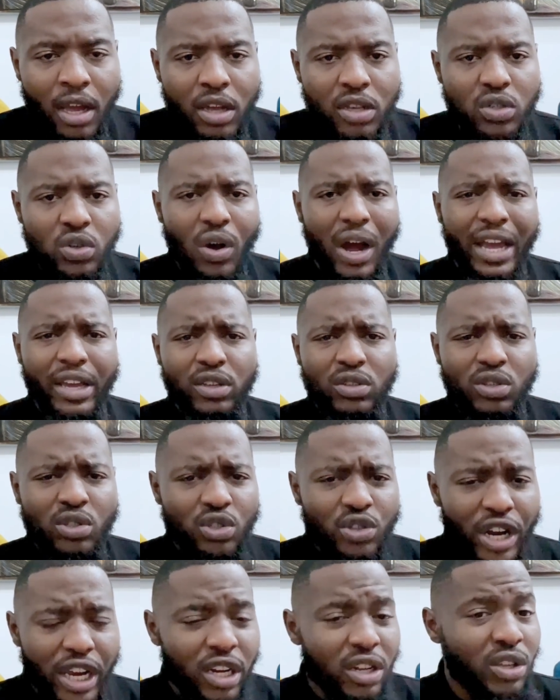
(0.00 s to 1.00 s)
So I used to
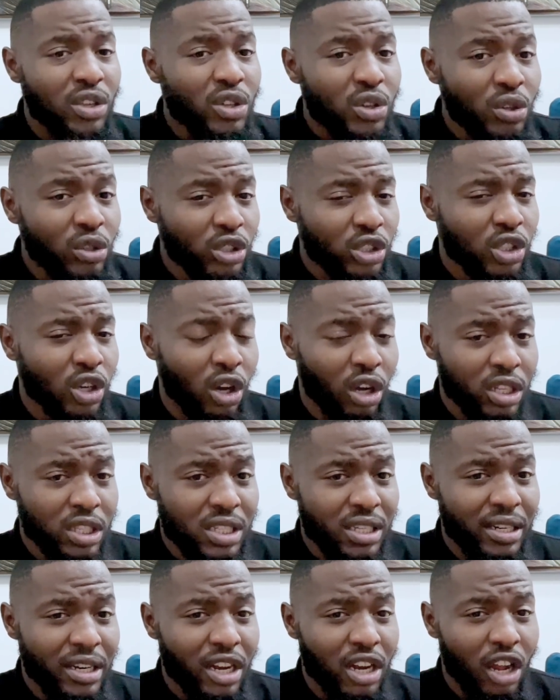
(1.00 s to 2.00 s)
trade huge lots
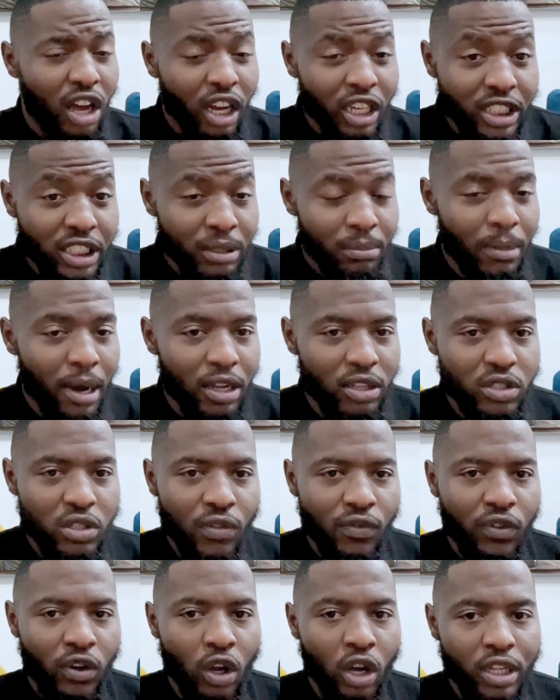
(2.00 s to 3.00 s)
and large amounts
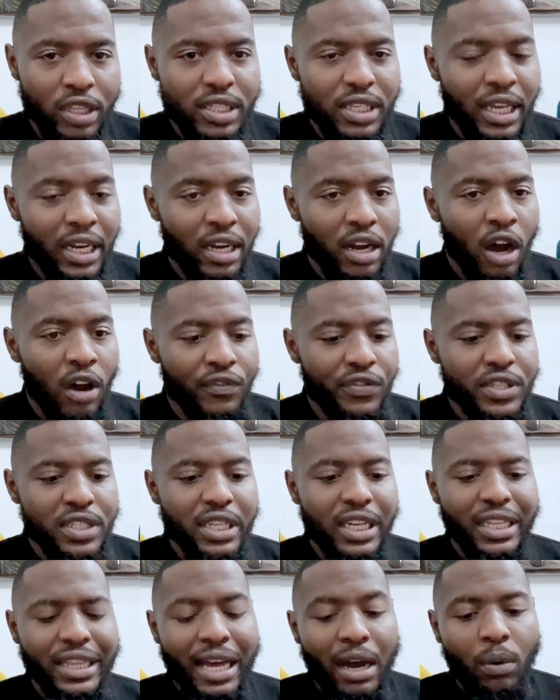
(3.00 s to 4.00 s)
of lots, and
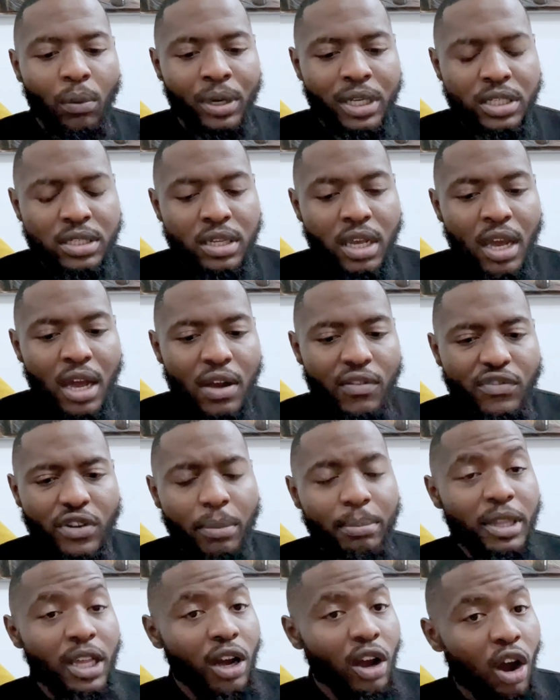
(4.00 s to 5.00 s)
obviously that was
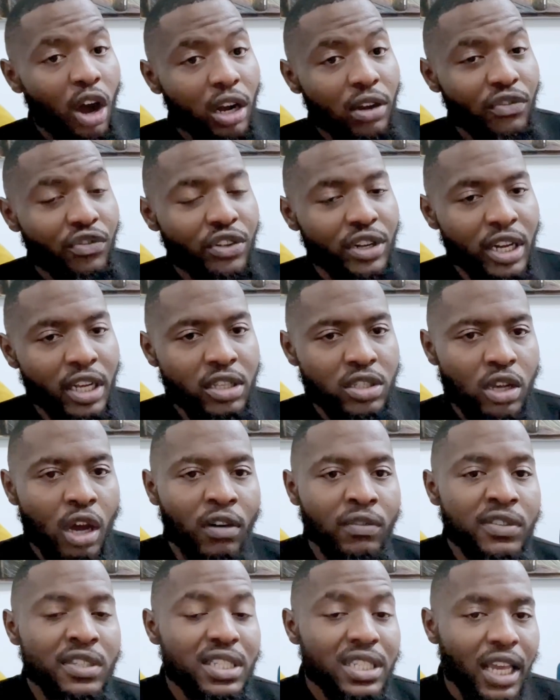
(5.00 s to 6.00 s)
from the confidence
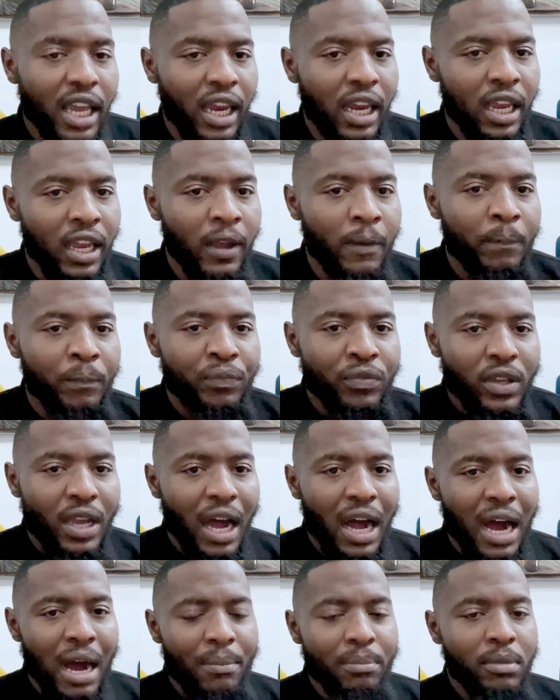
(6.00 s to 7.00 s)
of seeing
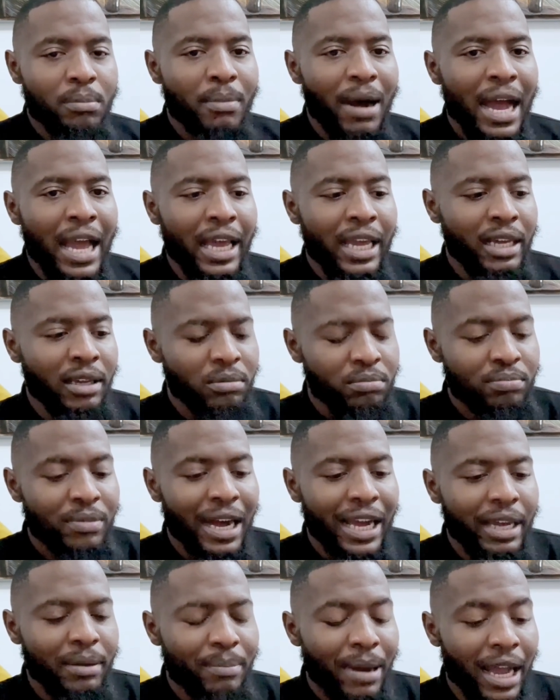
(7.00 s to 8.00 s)

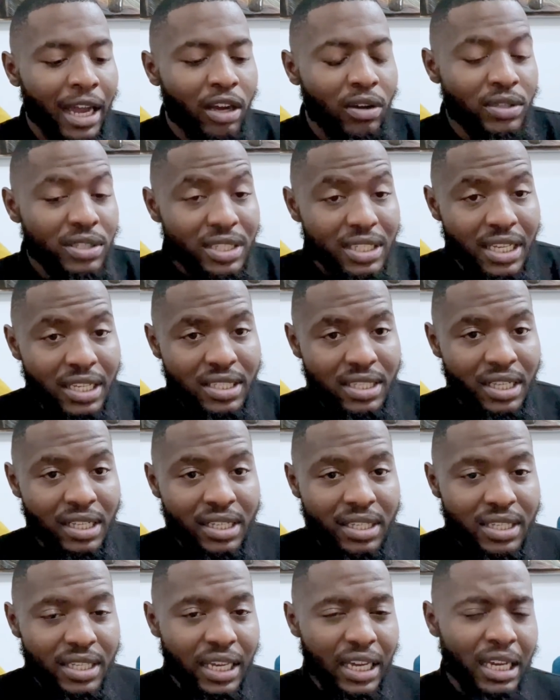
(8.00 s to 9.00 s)
my
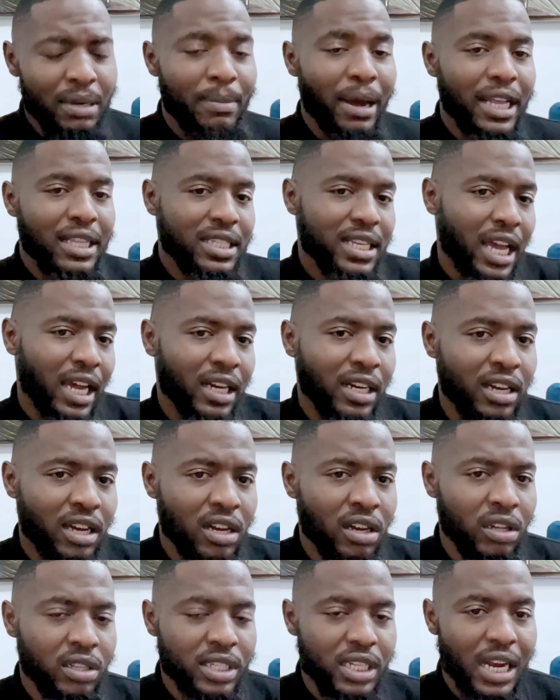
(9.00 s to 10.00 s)
consistency in my
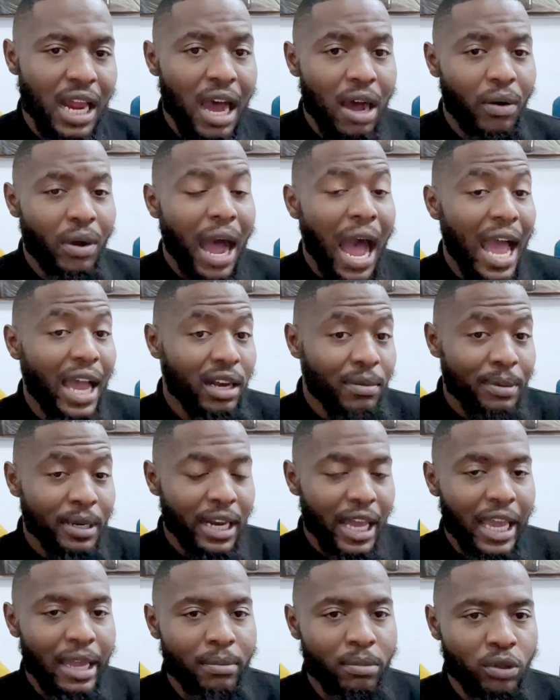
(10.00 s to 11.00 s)
technicals, and how I've been
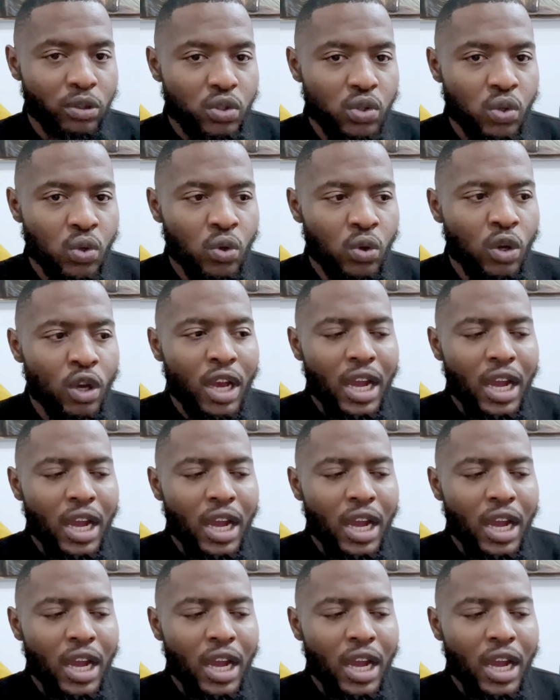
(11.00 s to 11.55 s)
able to